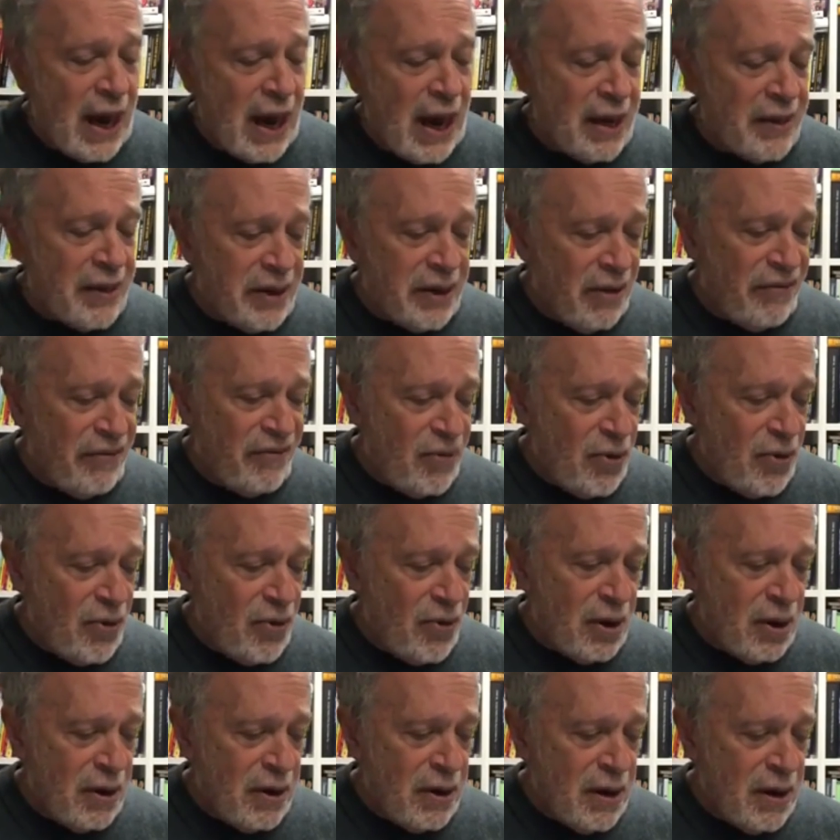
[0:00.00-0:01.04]
And
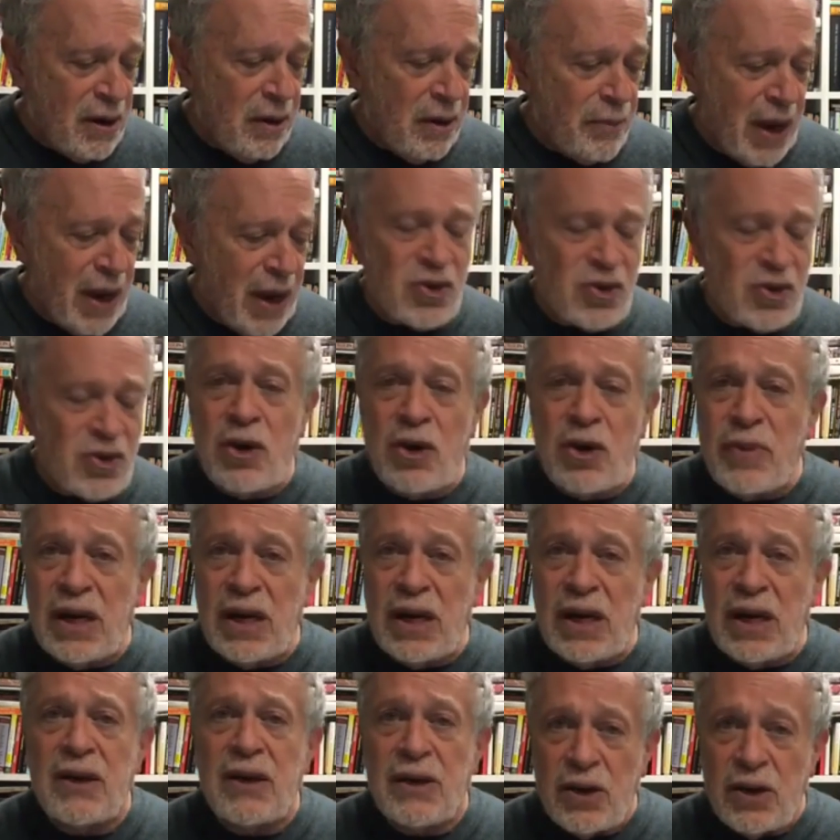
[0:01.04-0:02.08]
therefore, Pat
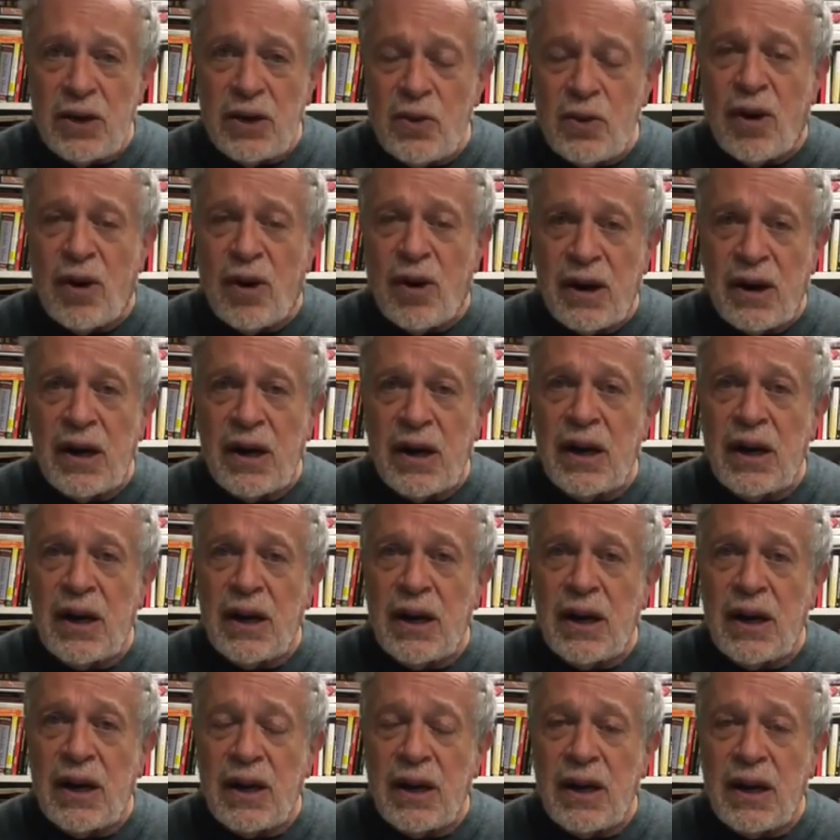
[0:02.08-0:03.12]
Toomey, you are
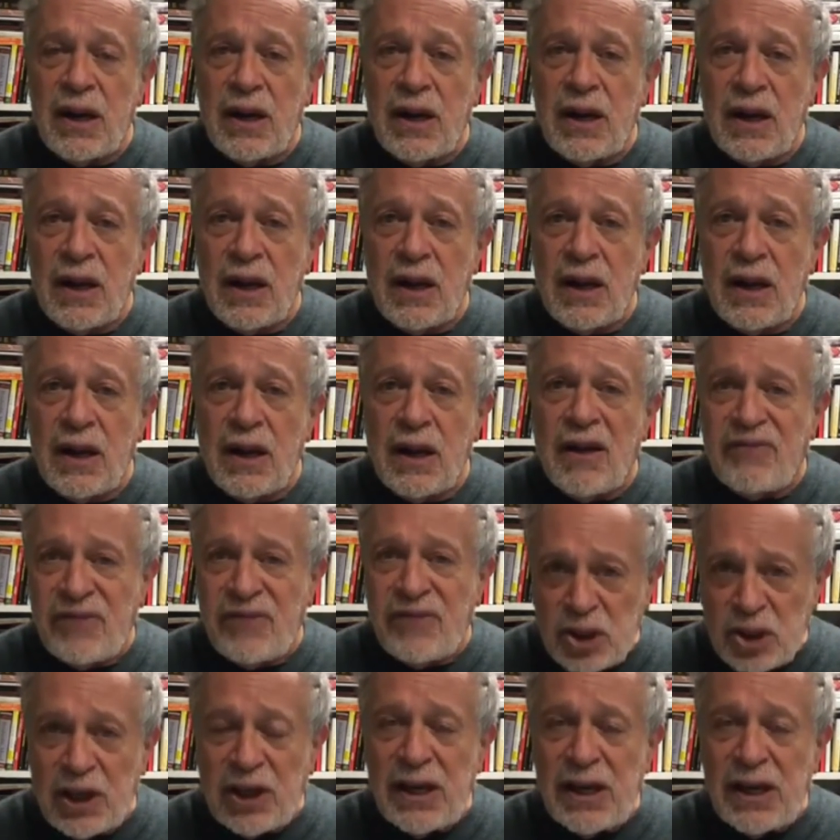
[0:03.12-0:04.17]

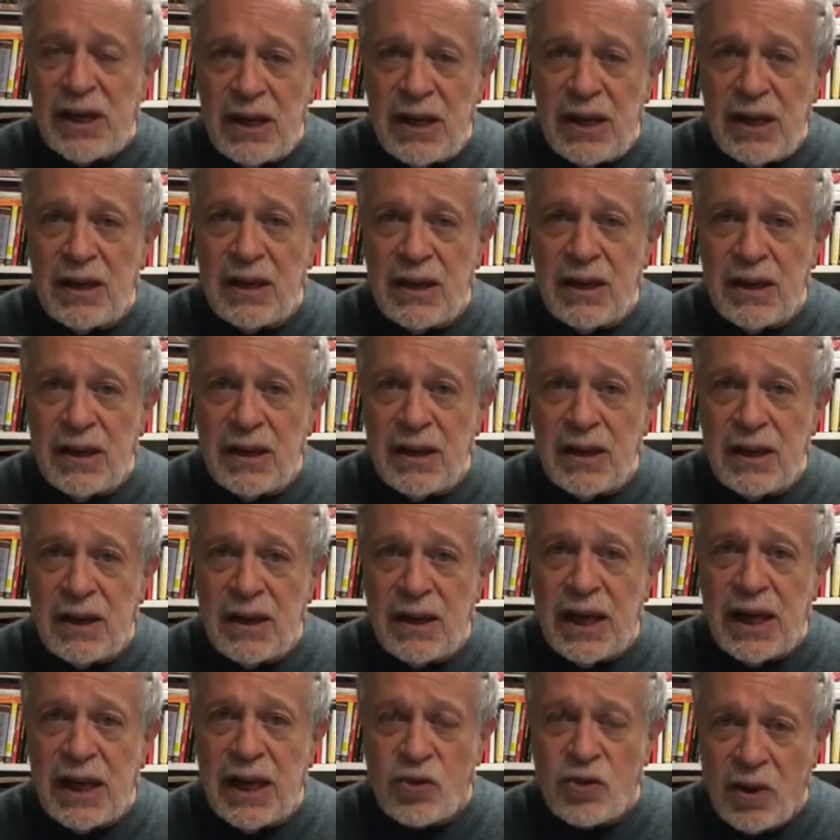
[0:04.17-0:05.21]
officially
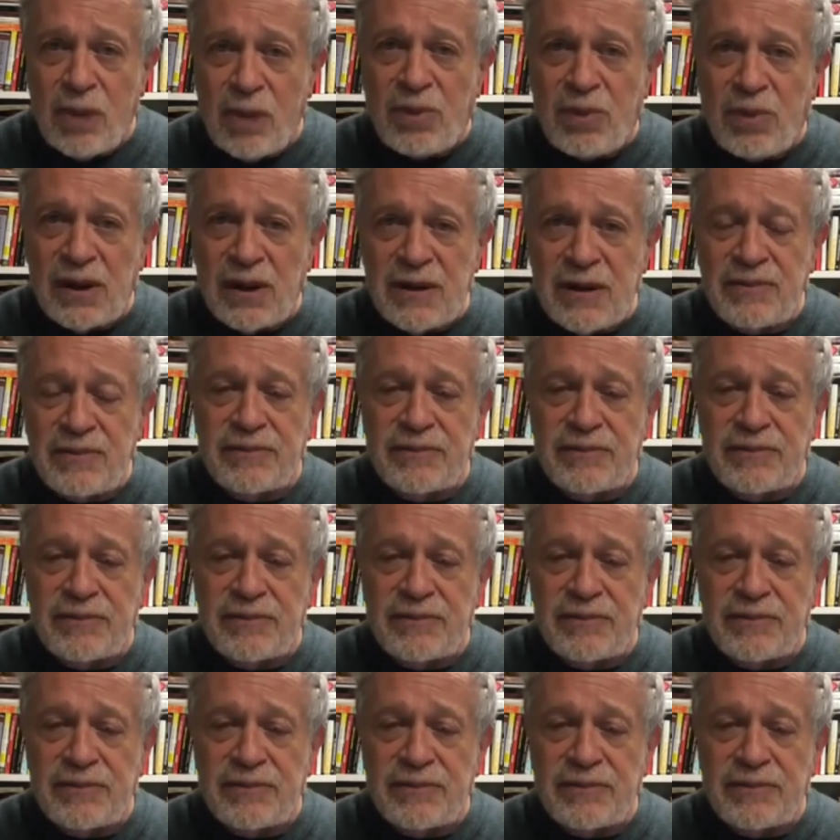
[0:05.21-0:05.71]
in trouble.